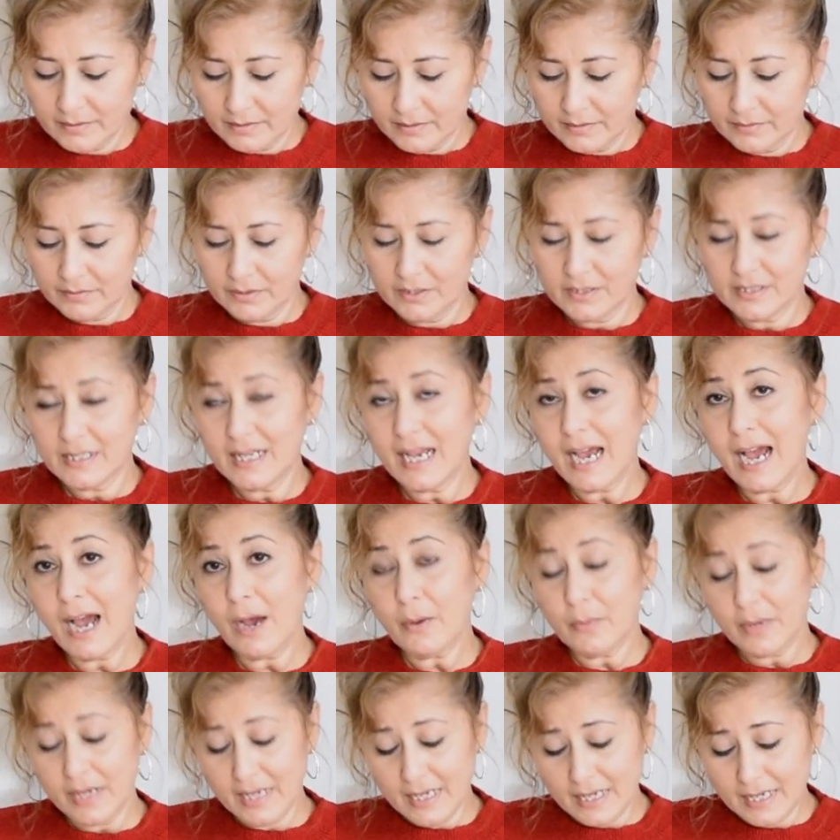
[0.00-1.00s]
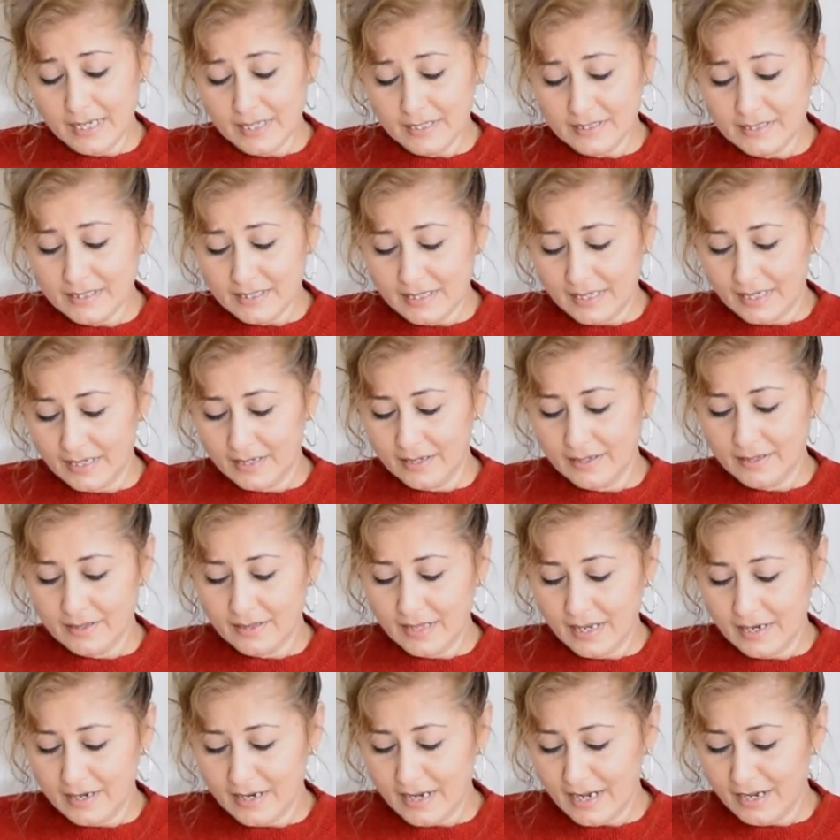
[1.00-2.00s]
you see how easily
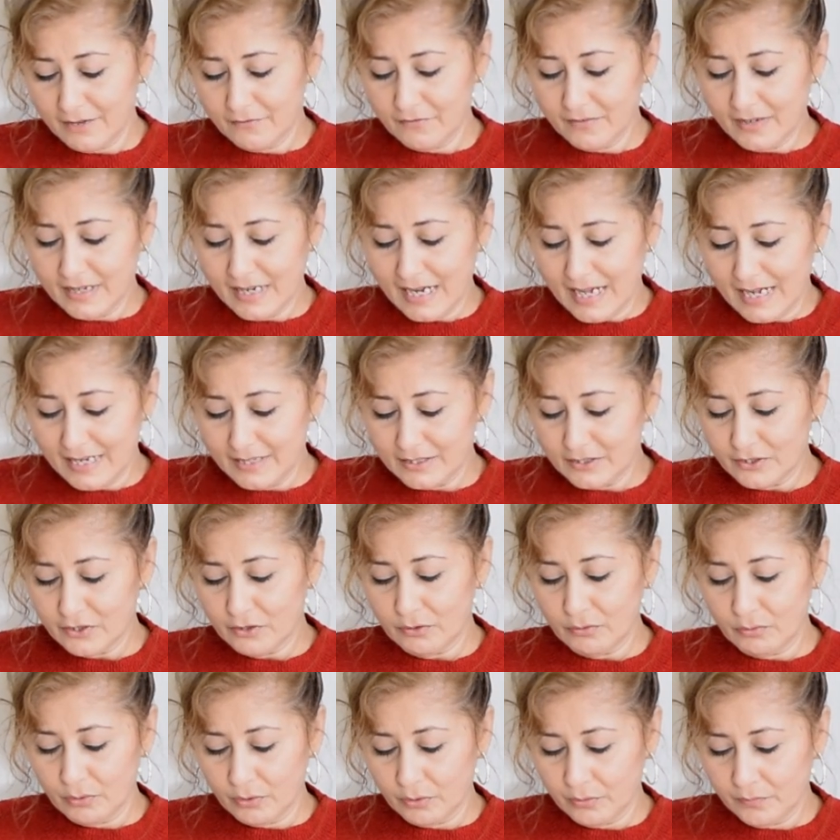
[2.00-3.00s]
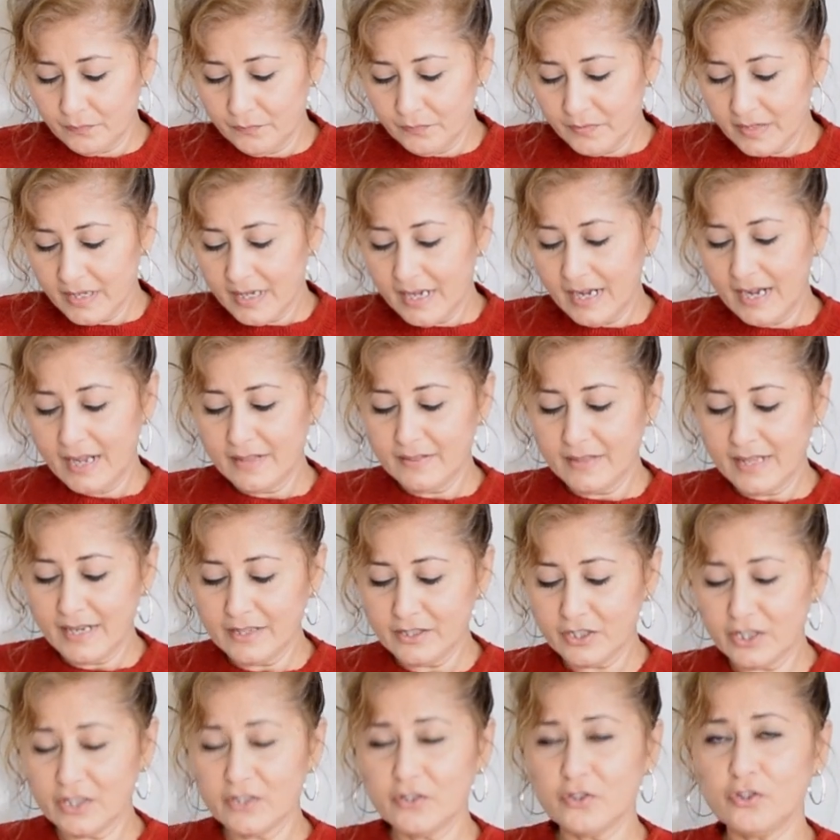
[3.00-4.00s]
that knife glides through. And
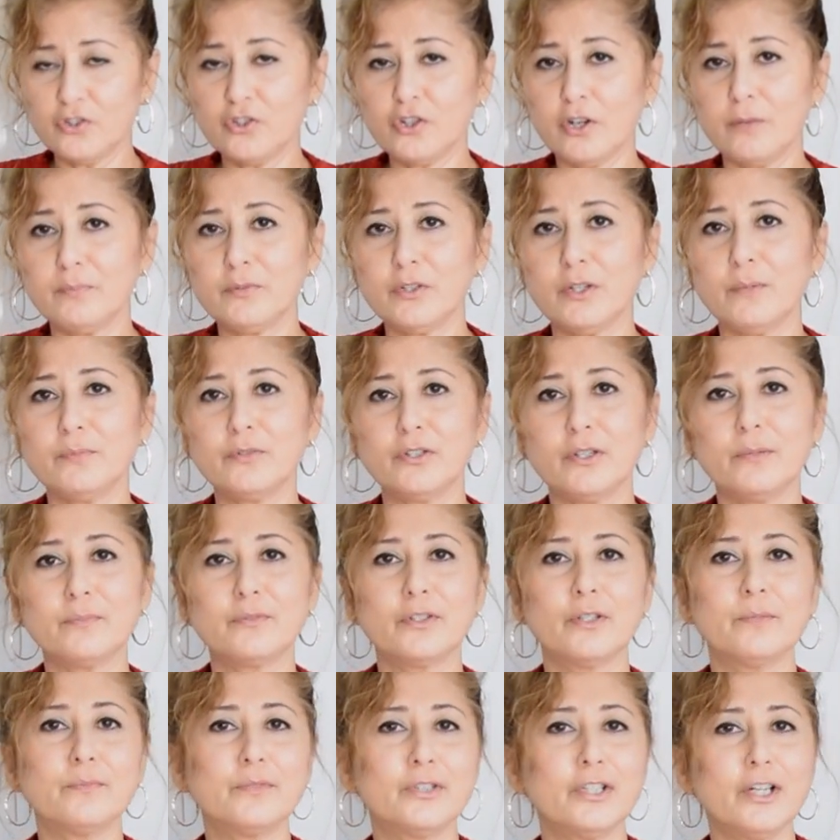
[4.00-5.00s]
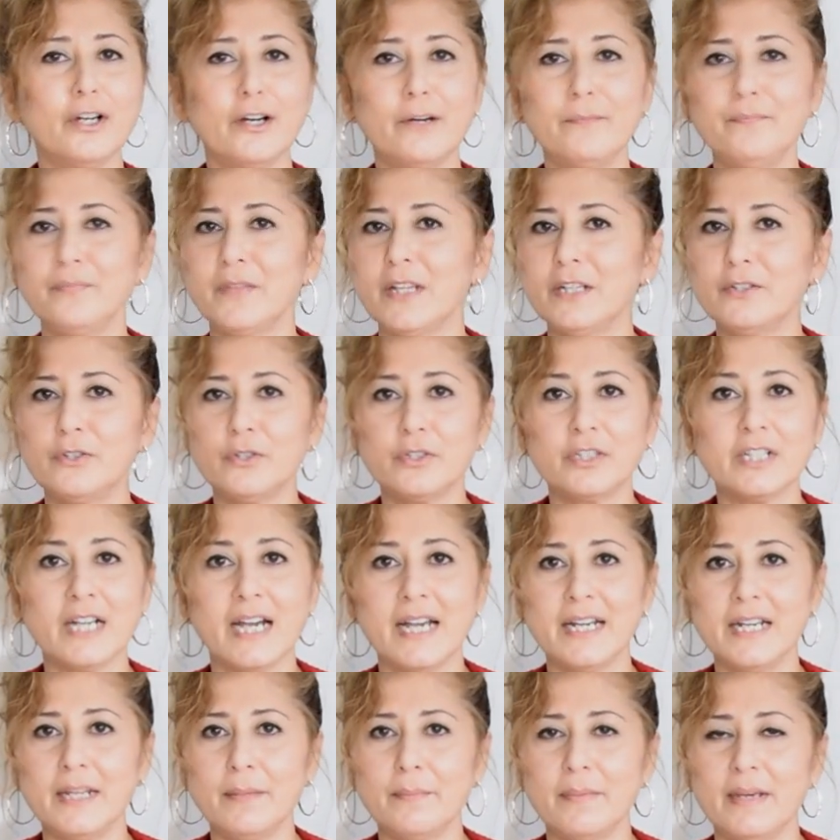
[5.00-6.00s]
then just chop, chop, chop, chop, chop into
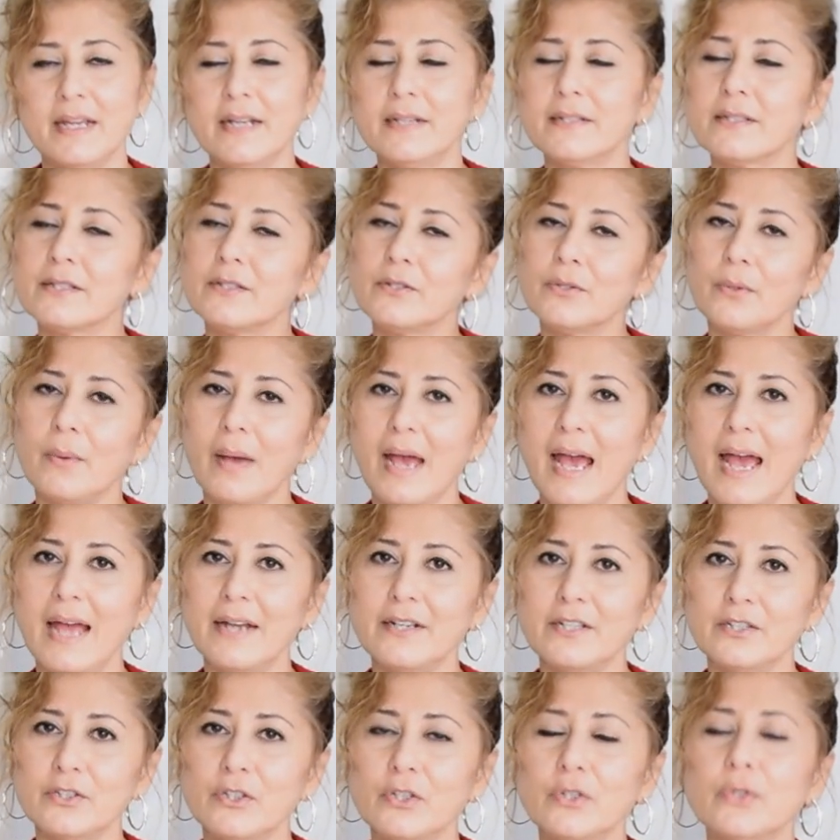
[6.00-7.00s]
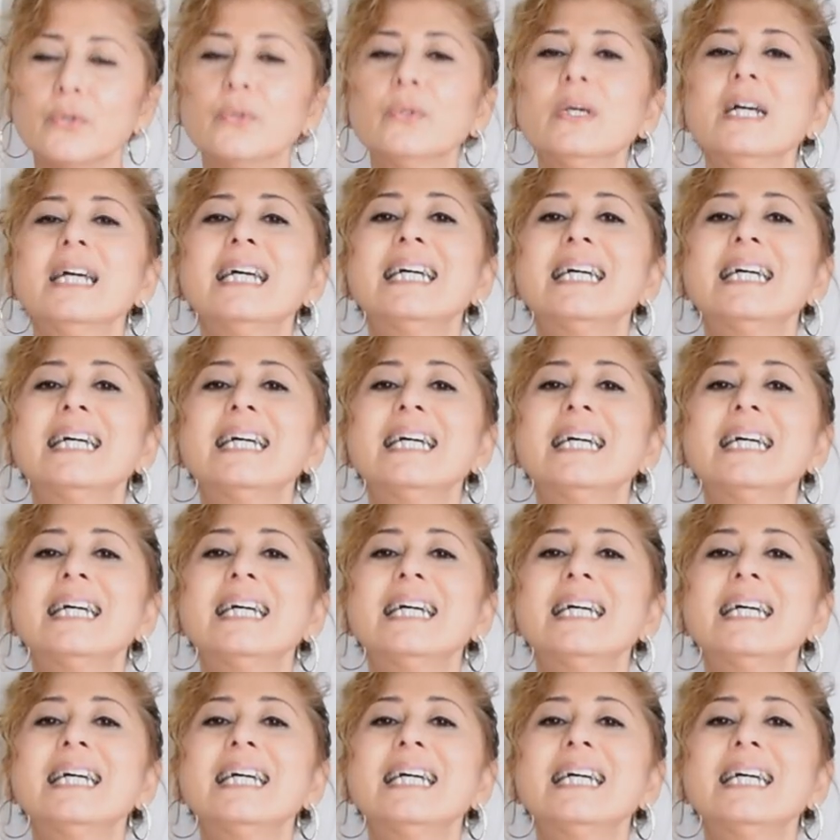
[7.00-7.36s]
tiny bits to add to